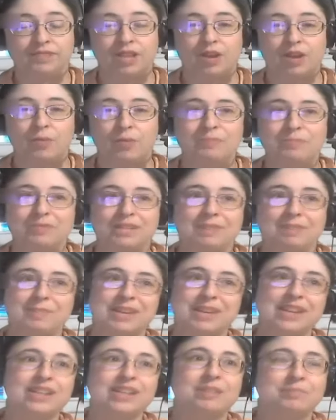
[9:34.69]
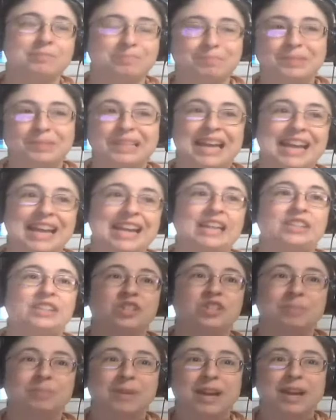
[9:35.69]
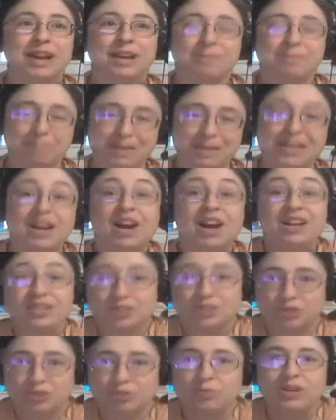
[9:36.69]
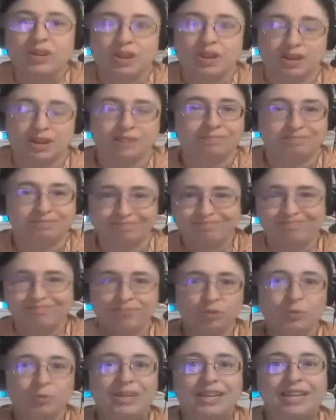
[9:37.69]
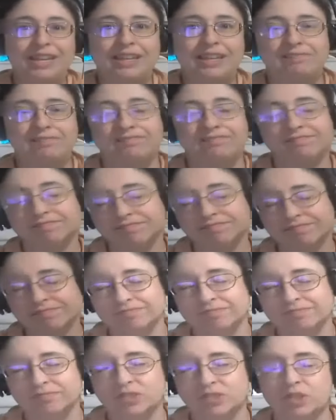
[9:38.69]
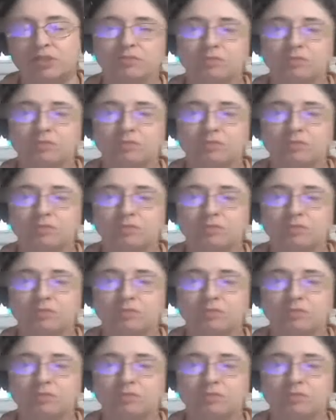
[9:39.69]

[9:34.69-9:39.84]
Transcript: Our website may end up lagging a little behind because we are tweaking it. So